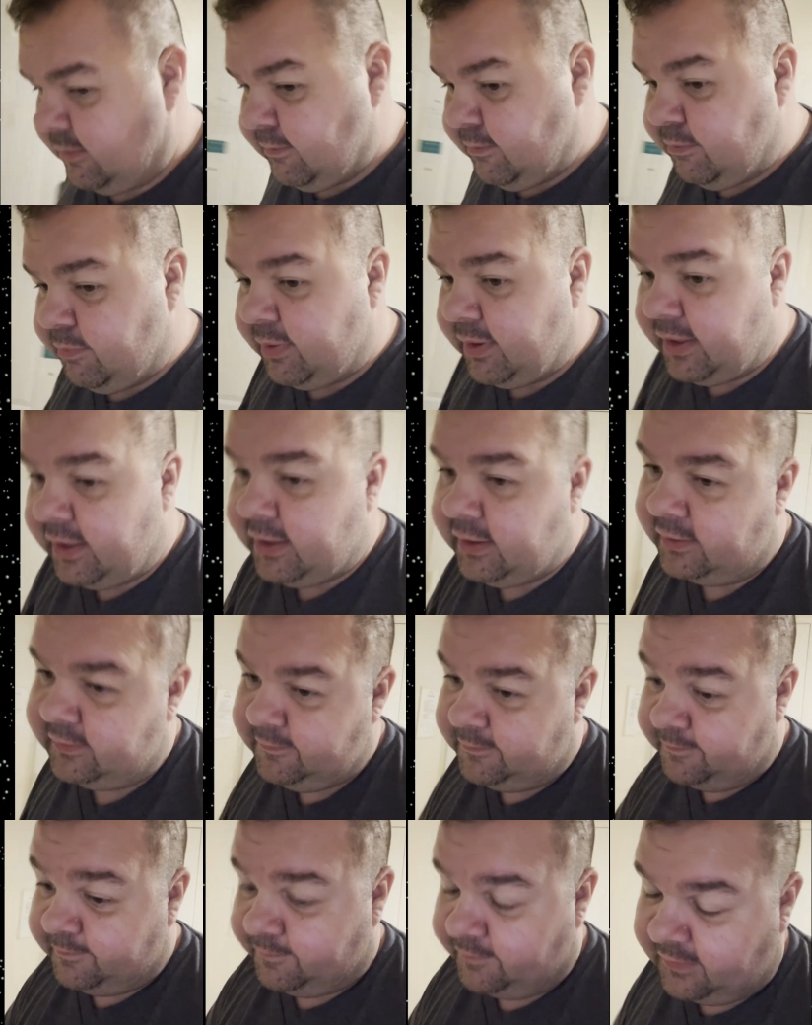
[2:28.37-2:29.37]
But
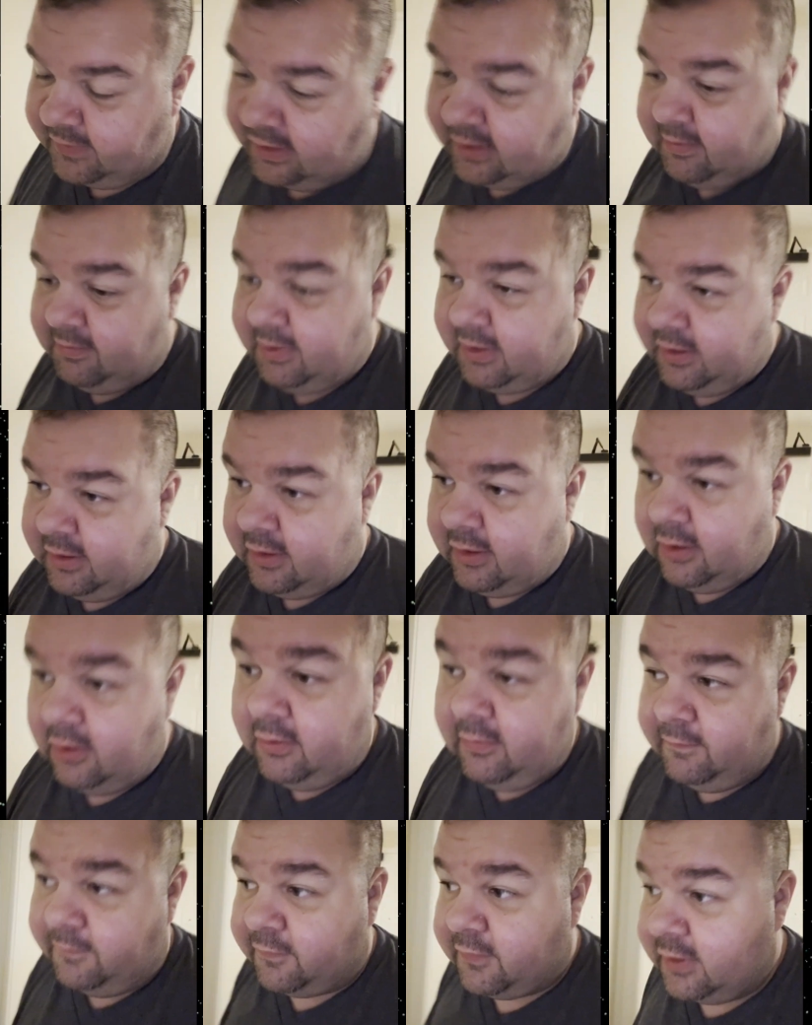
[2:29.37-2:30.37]
I mean,
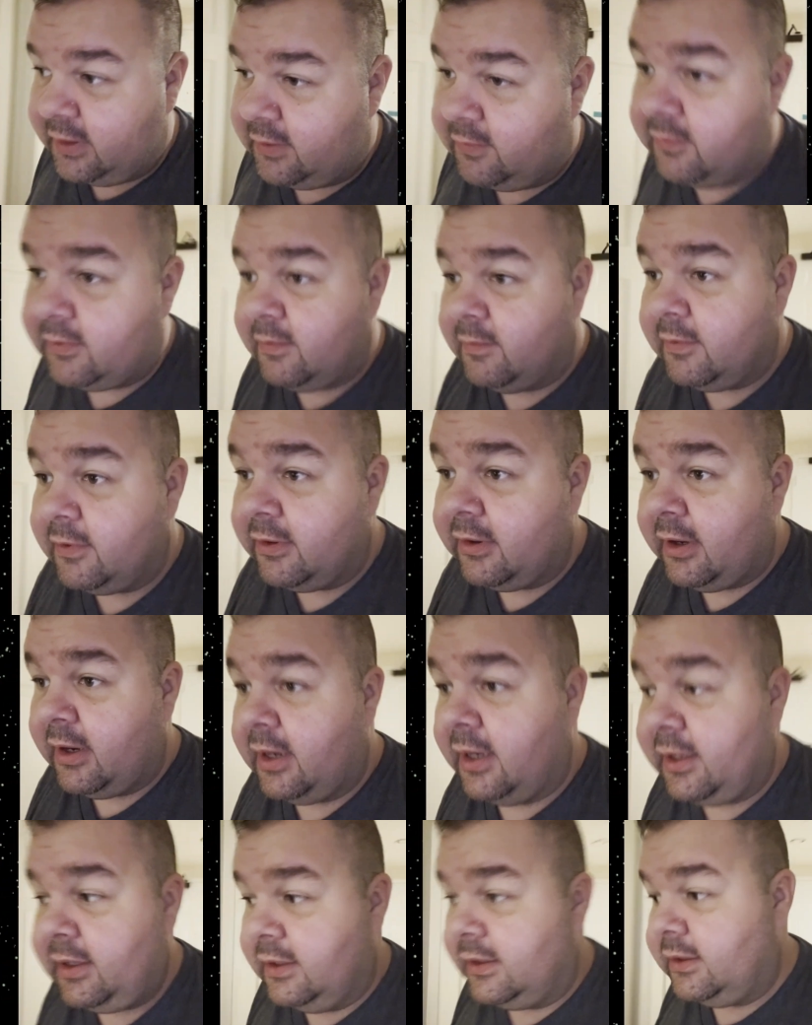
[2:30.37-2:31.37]
hopefully where we're
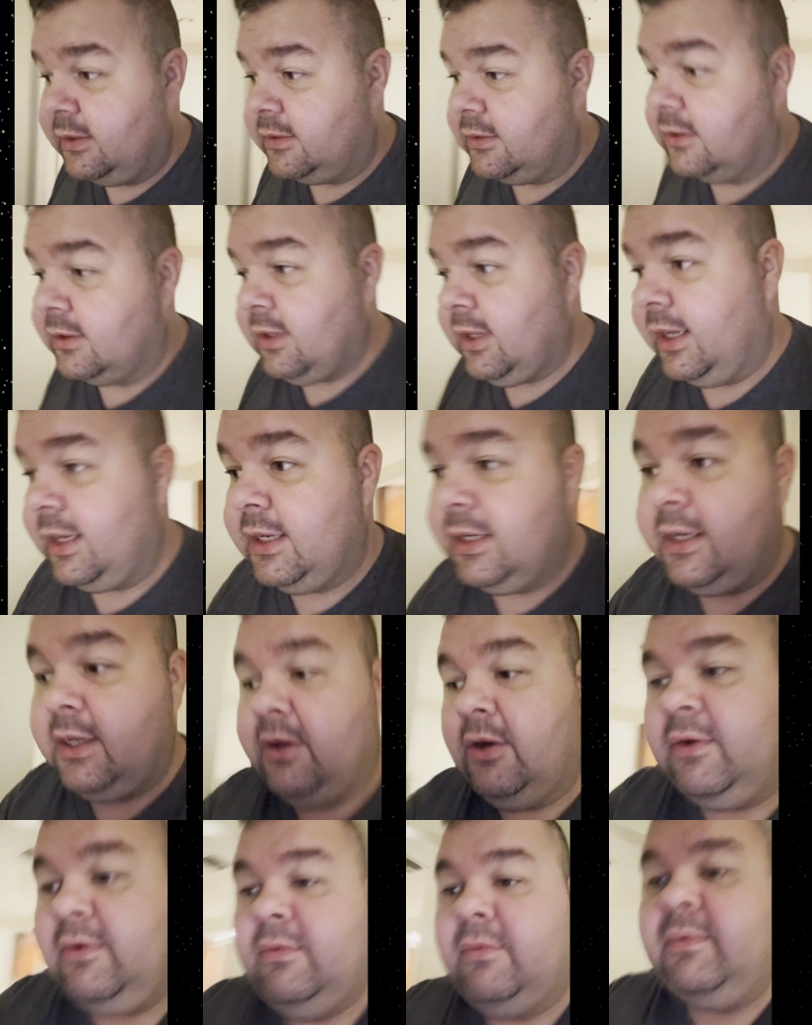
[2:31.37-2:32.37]
at in
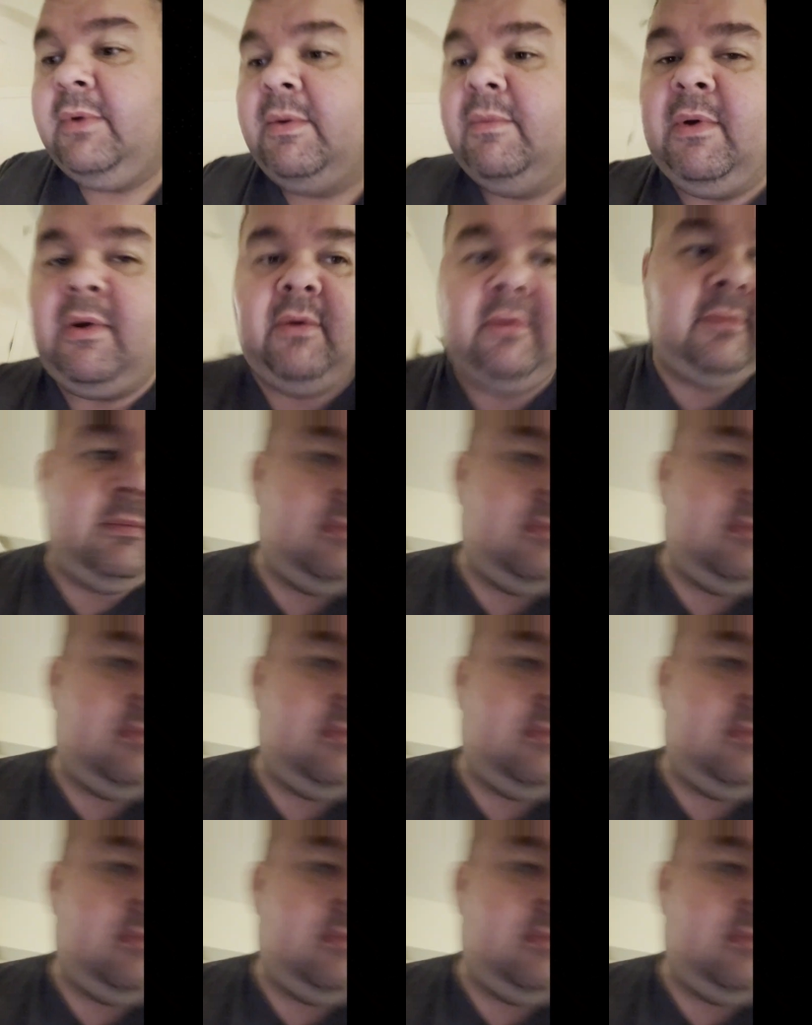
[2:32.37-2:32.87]
Orlando, we won't